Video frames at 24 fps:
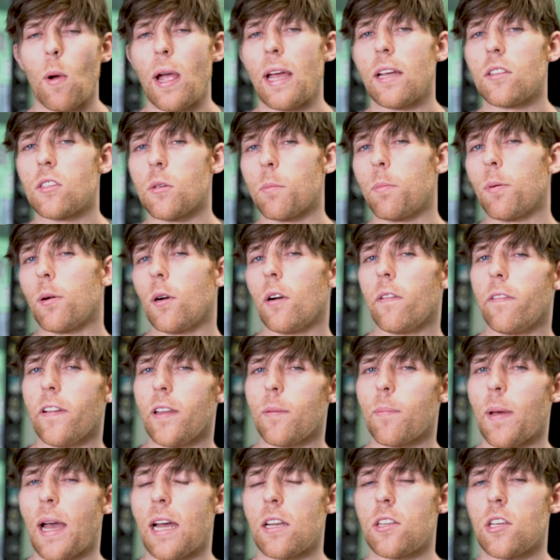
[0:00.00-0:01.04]
way it's a
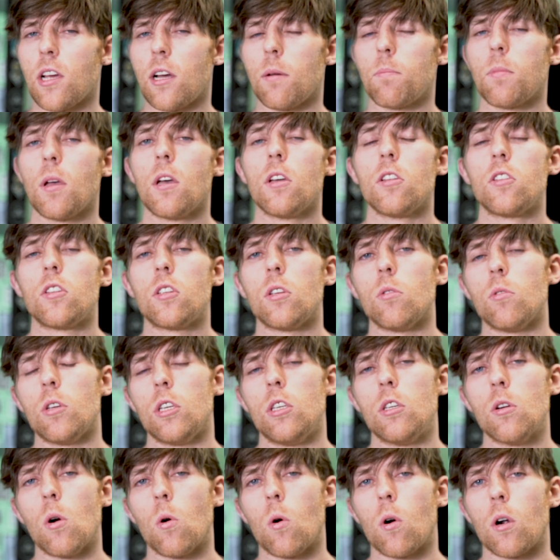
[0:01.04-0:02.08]
perfect matchup to
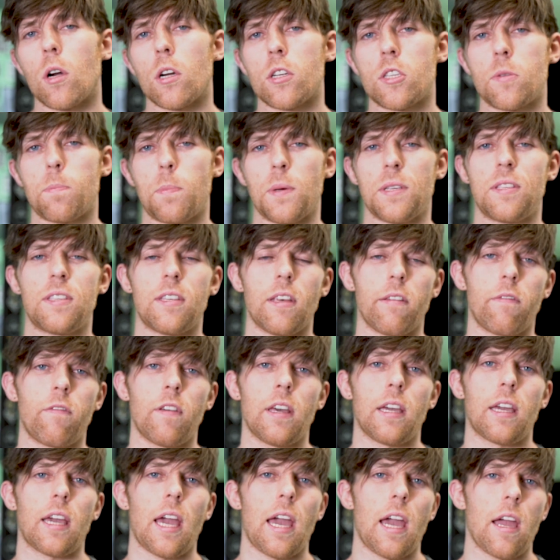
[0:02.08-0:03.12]
your
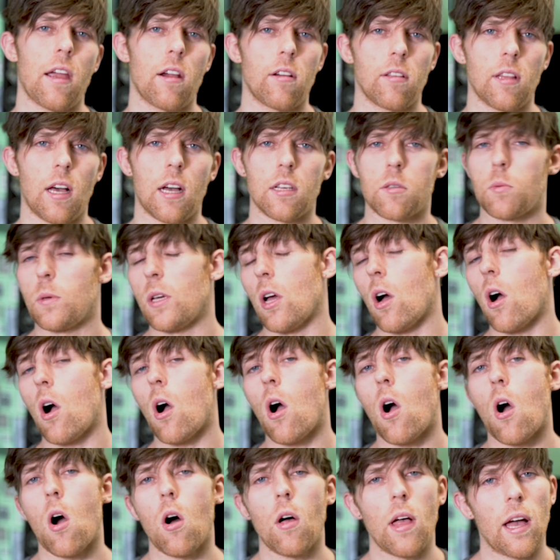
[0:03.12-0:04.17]
specific hair loss. We
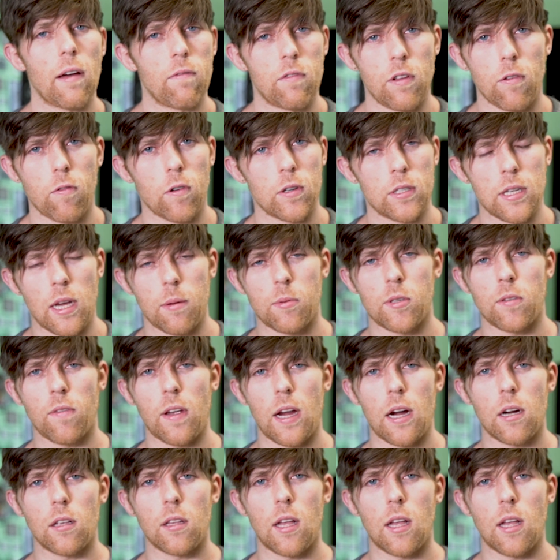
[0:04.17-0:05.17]
all have different types of hair